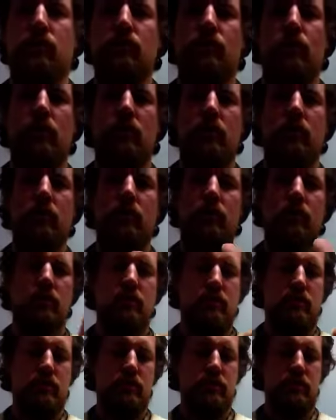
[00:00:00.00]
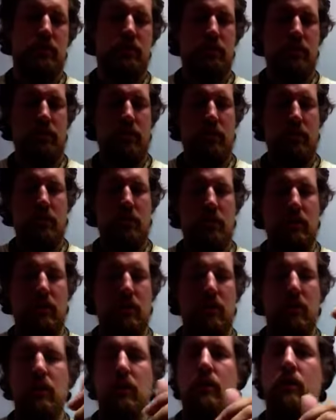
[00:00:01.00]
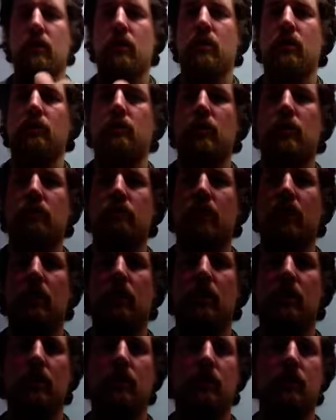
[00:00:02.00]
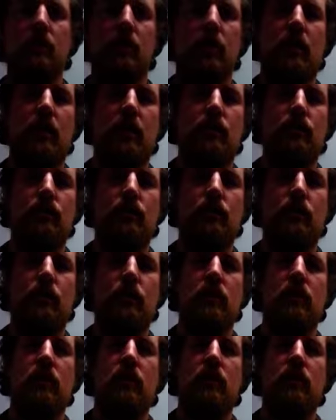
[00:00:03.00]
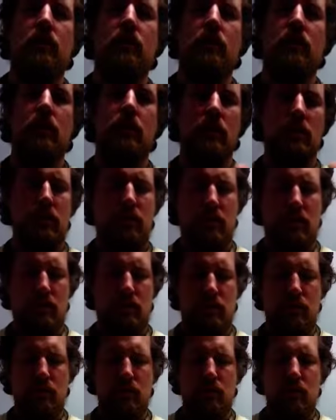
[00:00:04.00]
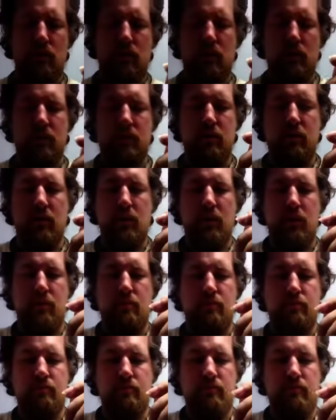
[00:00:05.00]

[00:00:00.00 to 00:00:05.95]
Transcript: four years, and I've been panic attack free for that time.